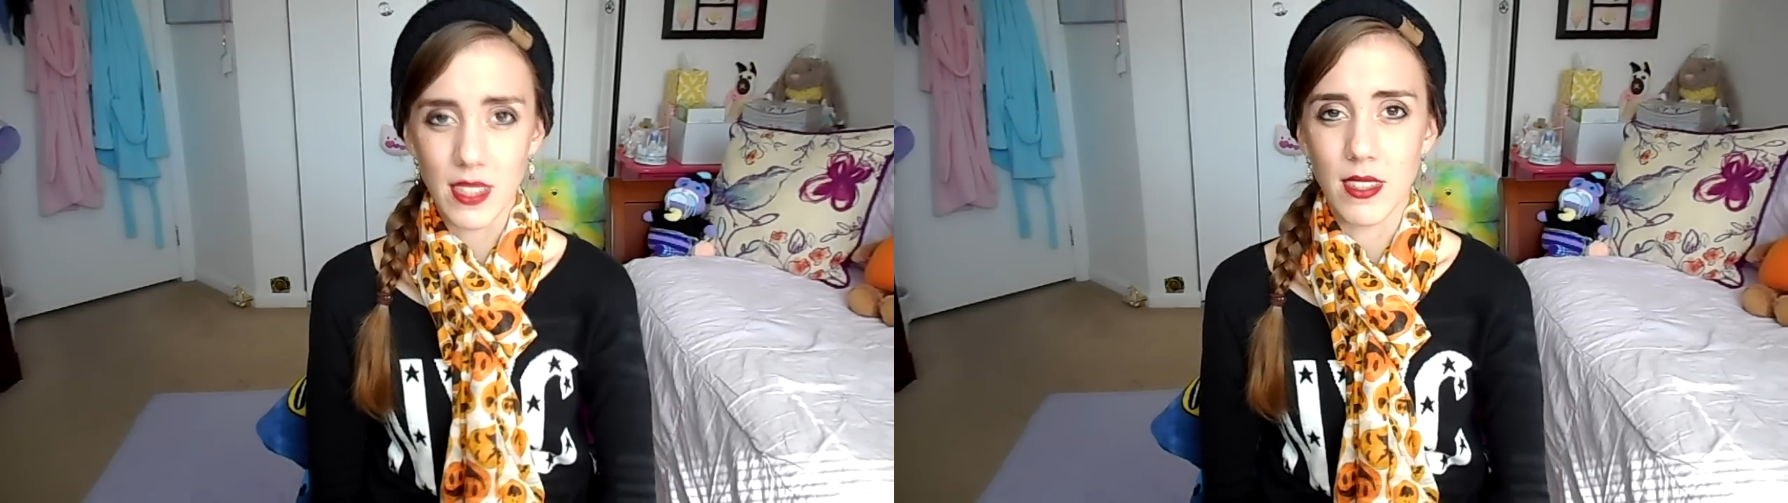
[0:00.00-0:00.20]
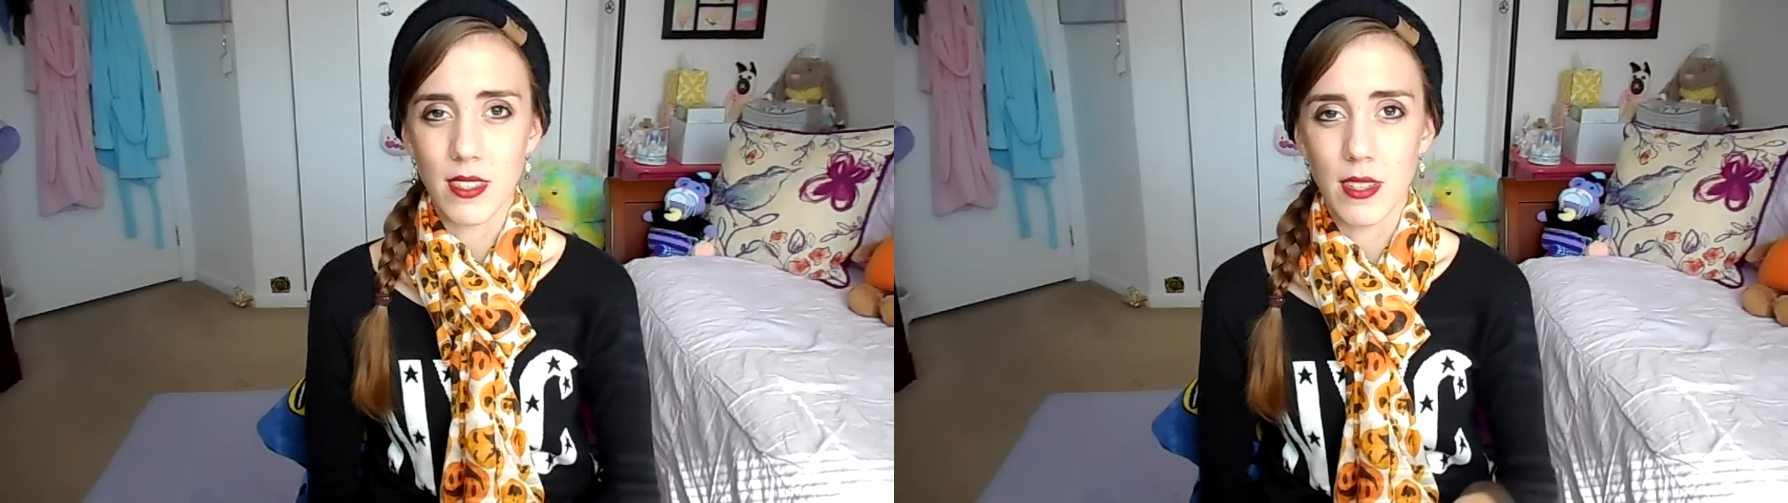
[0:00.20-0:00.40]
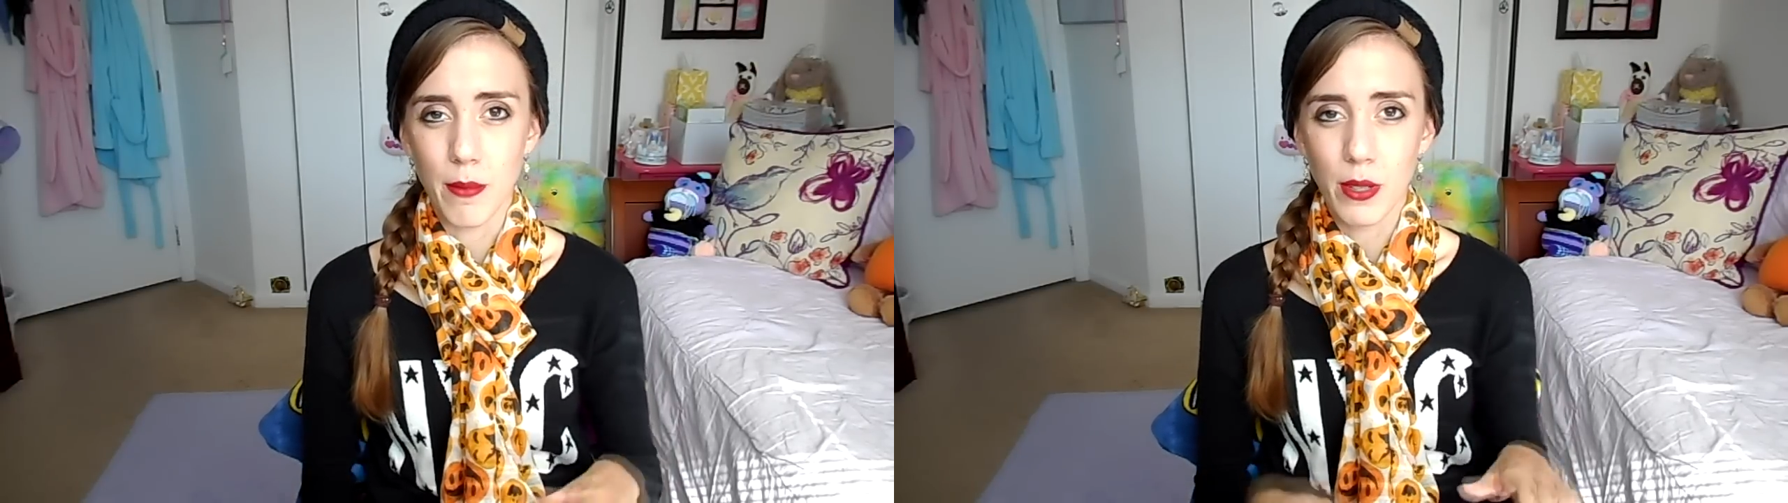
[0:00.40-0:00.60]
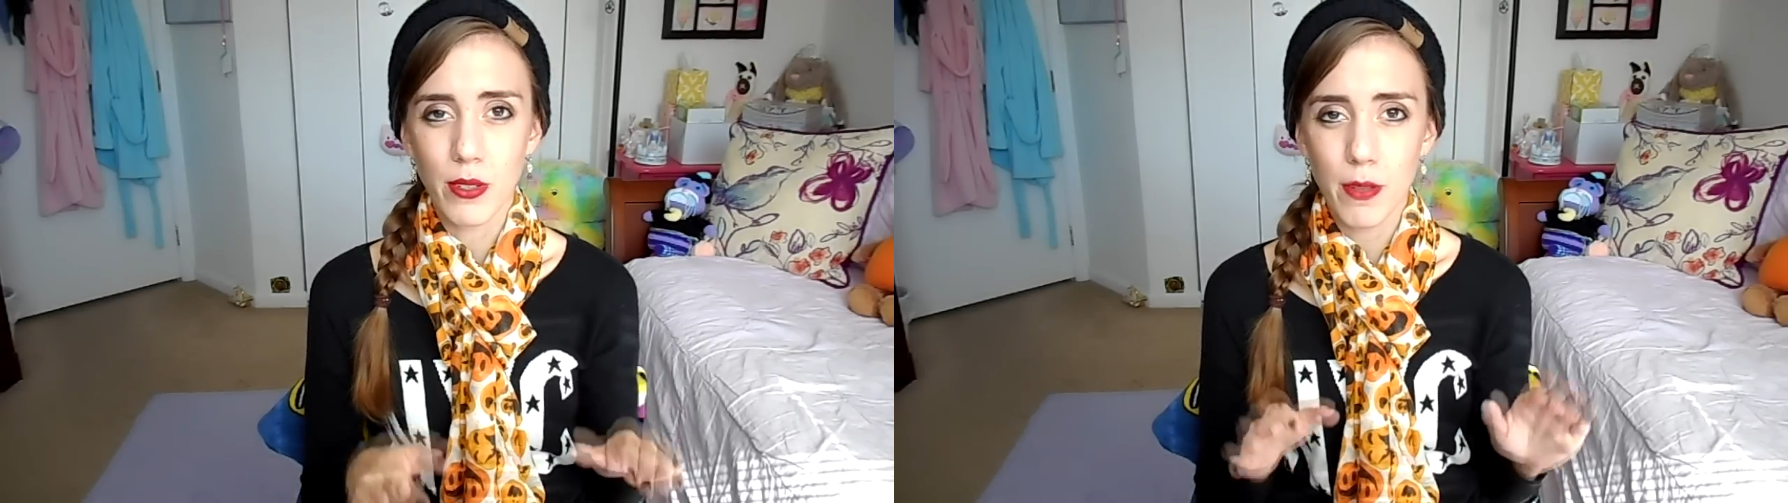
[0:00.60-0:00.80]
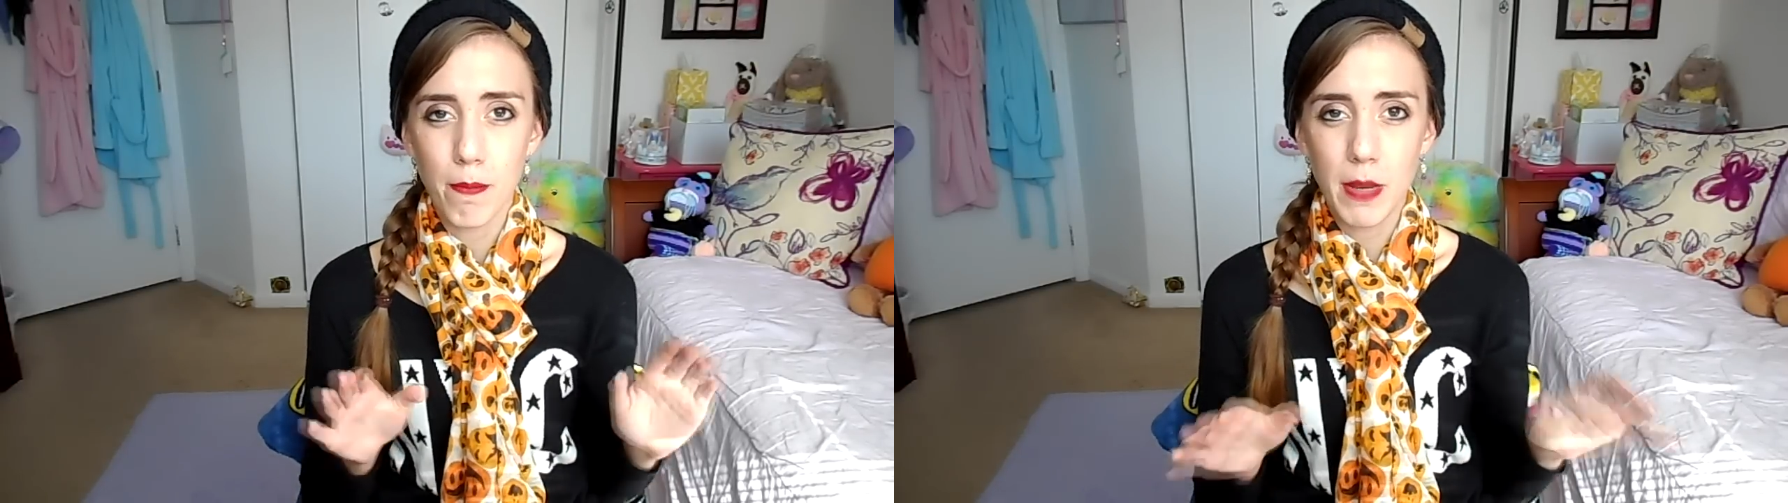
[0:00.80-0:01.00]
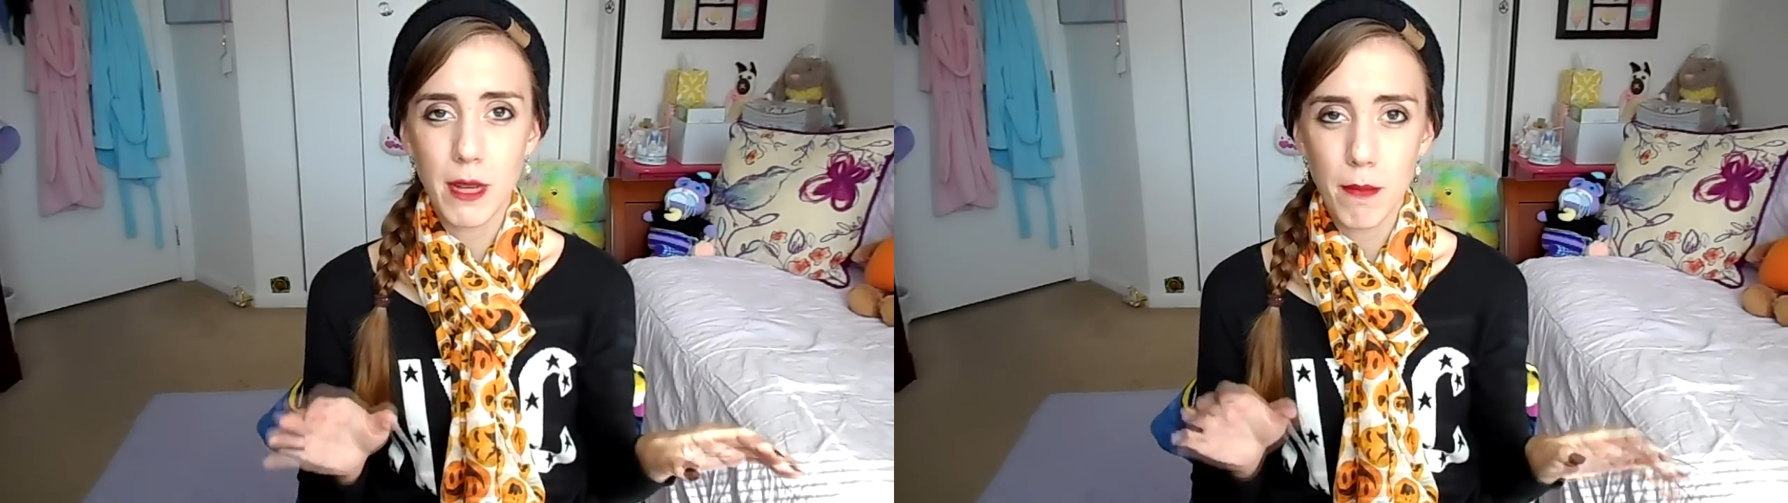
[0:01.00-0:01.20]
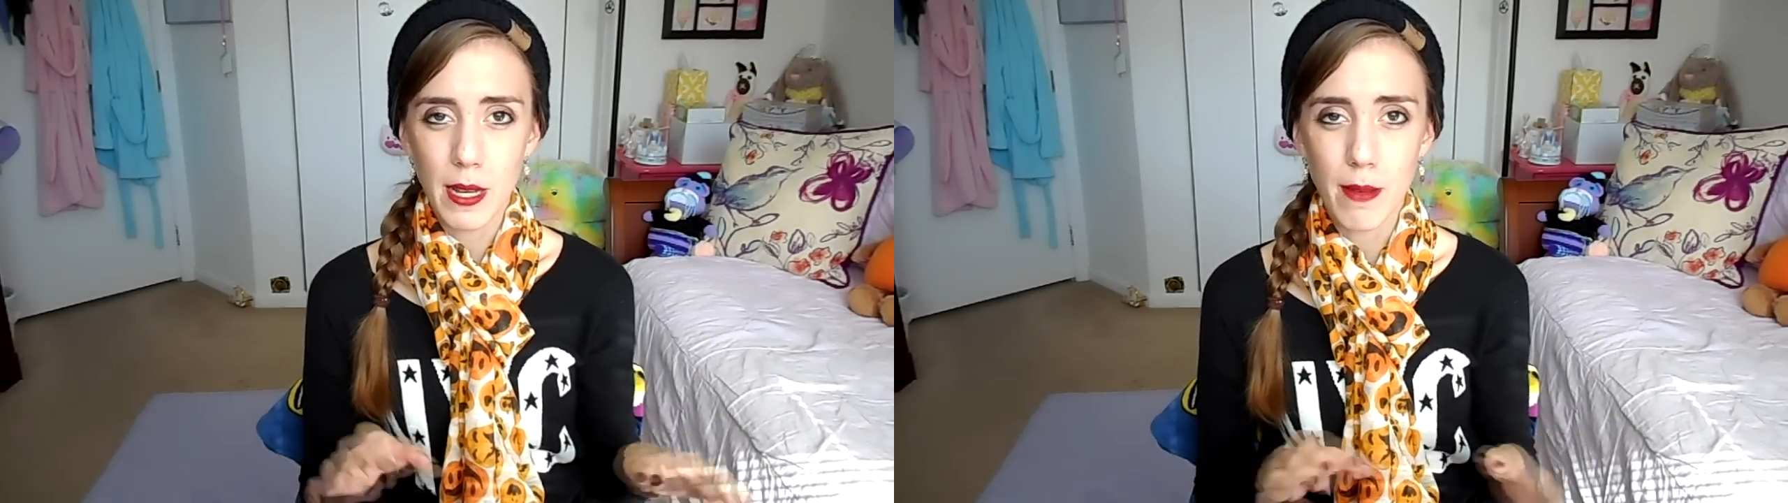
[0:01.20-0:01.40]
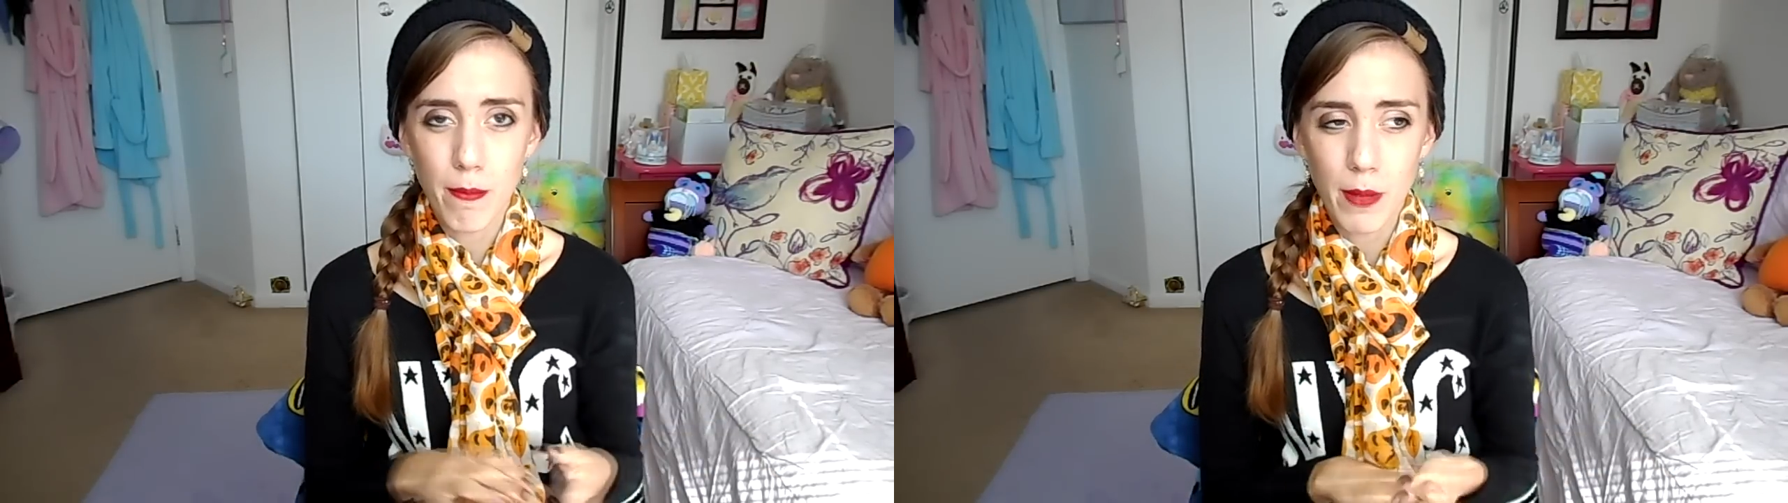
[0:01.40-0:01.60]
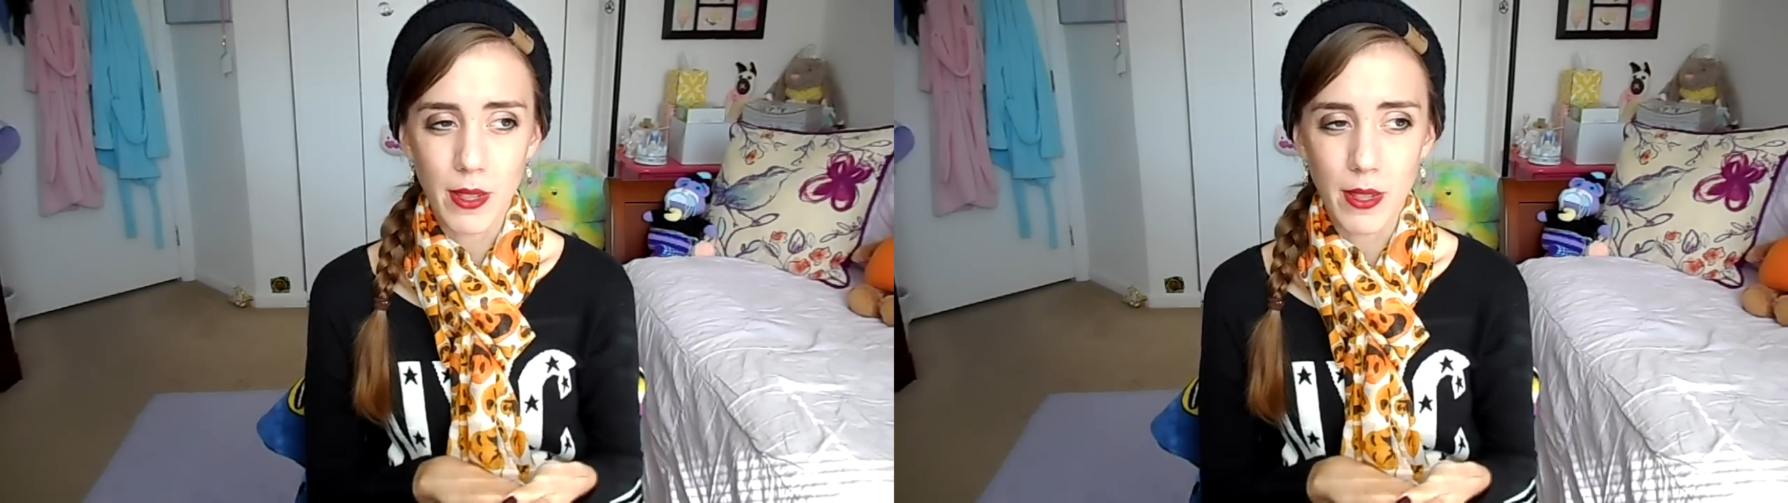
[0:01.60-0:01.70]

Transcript: that's similar to Big Pimp,